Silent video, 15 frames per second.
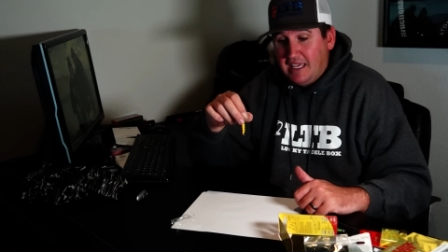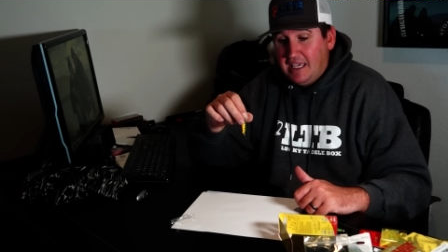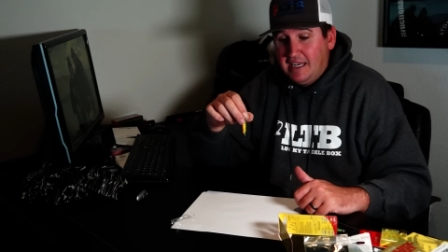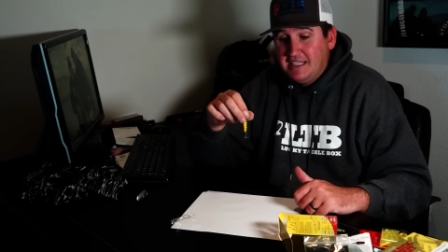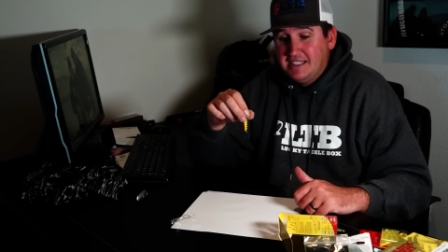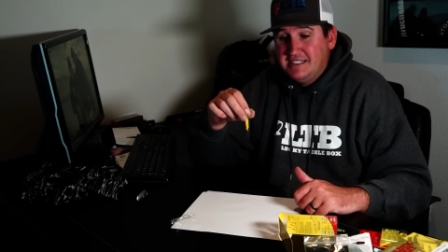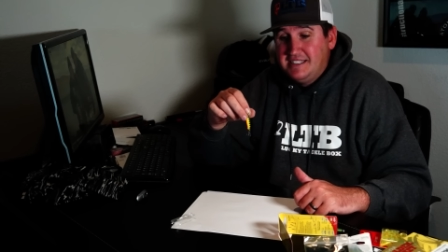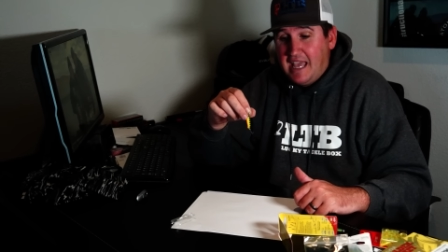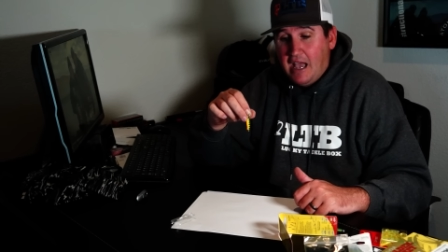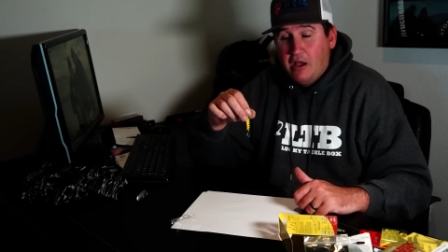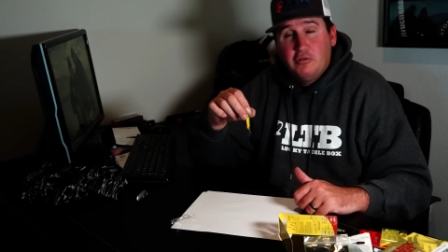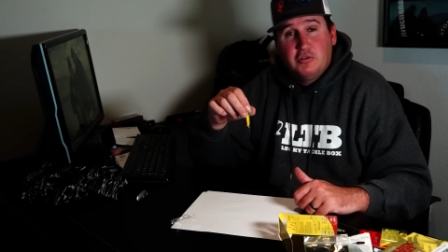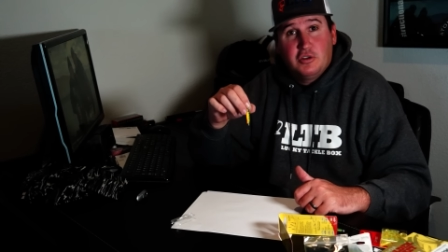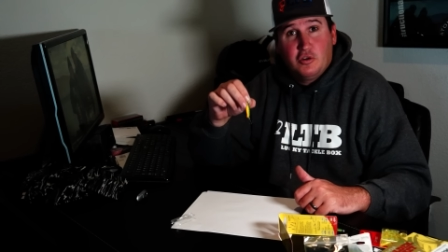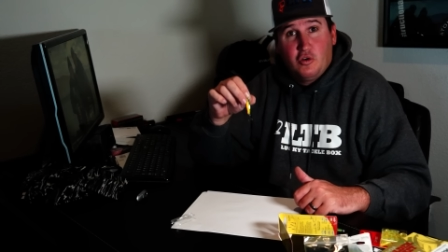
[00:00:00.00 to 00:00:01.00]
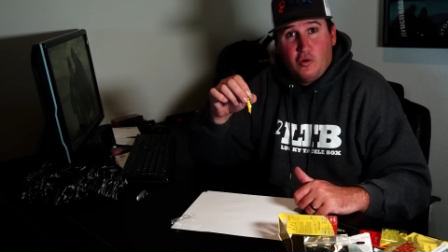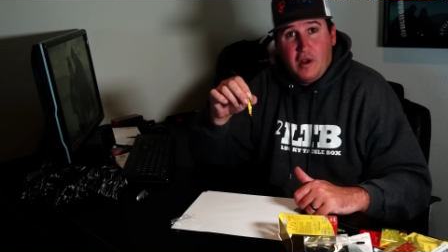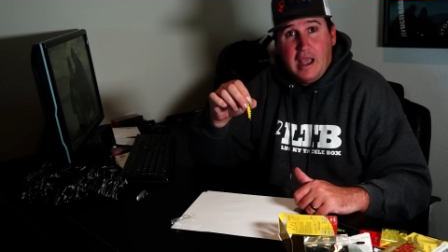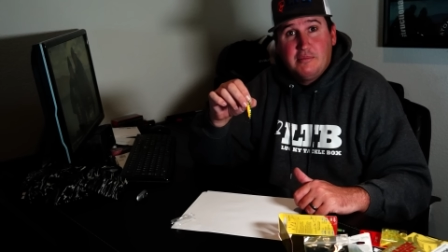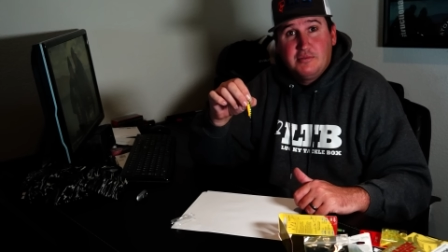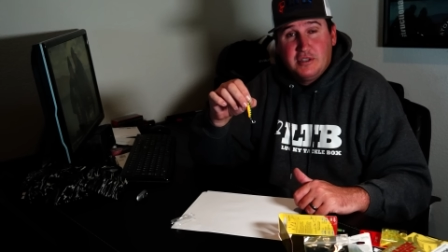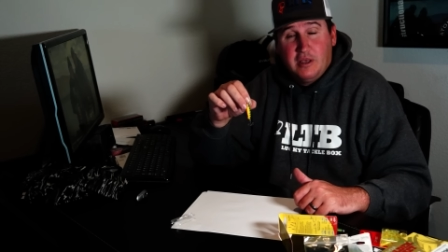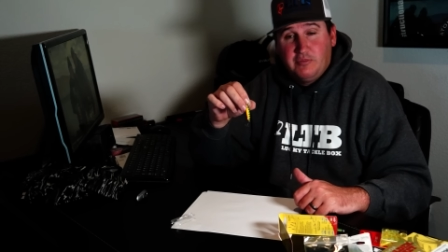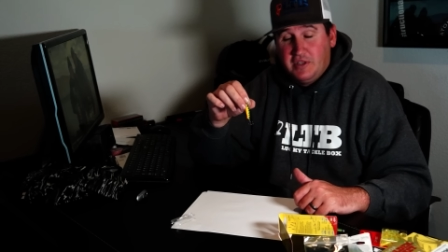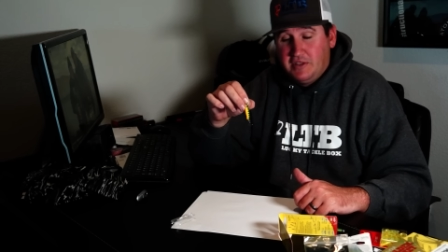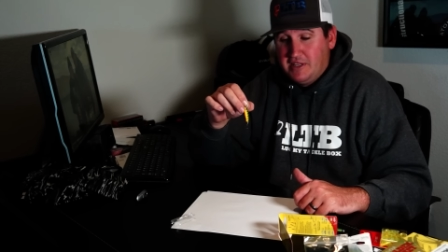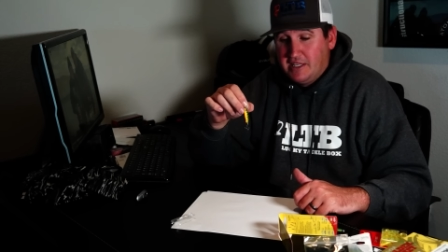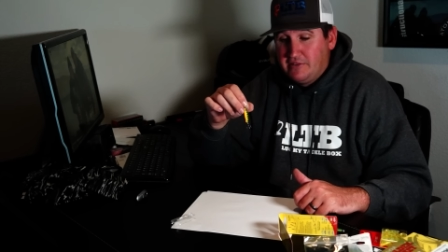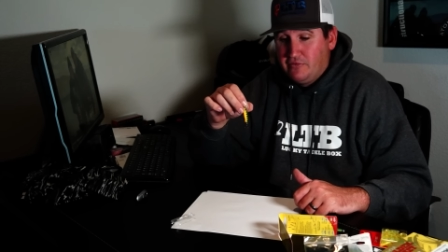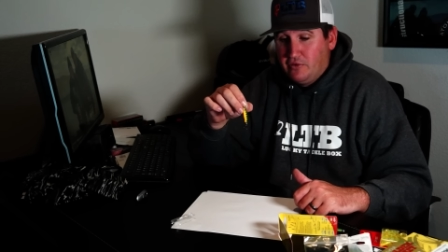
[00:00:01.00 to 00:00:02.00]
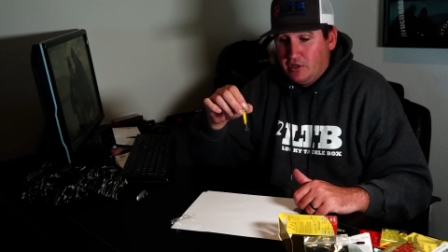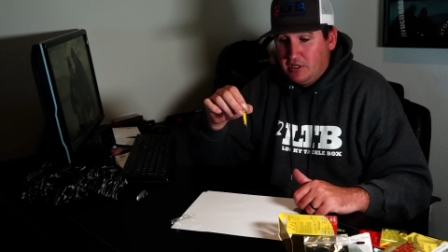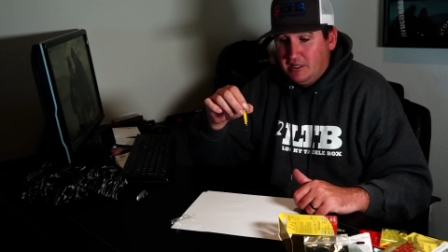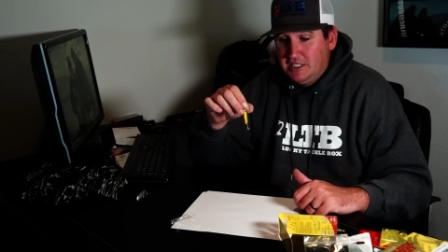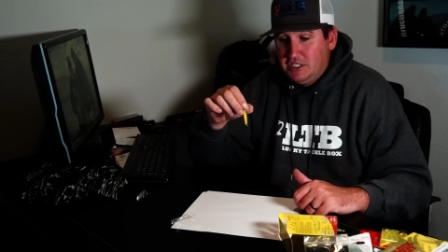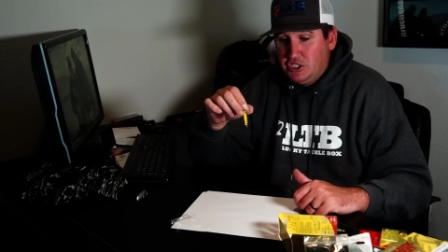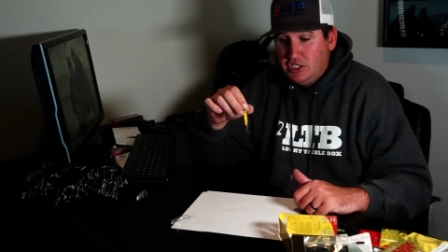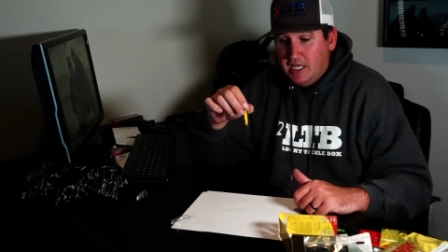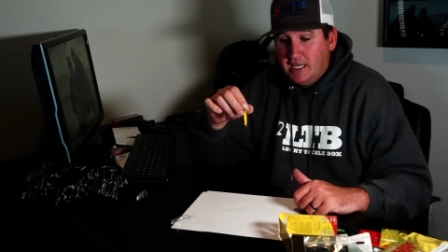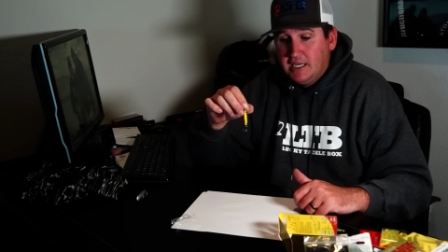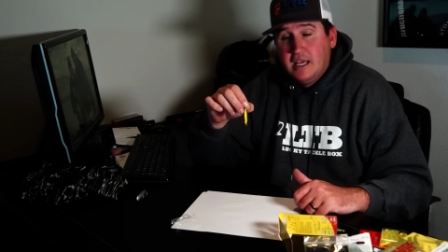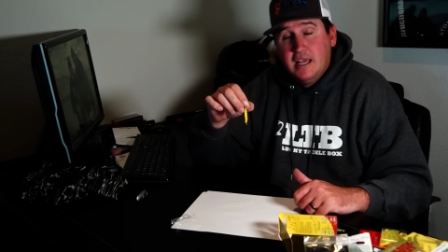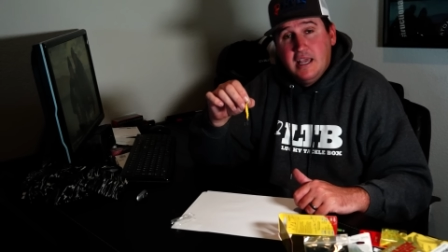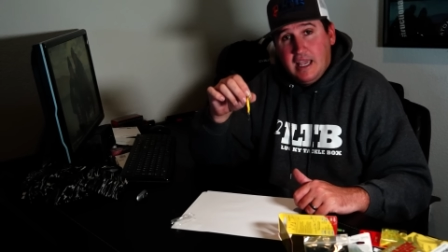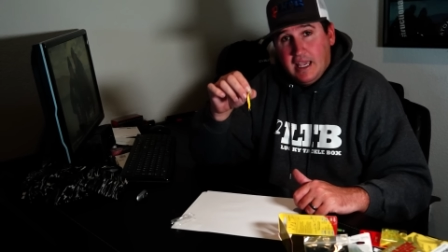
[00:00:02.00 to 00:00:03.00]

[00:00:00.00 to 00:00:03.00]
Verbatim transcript: it is down to grab something that's vertically jigged.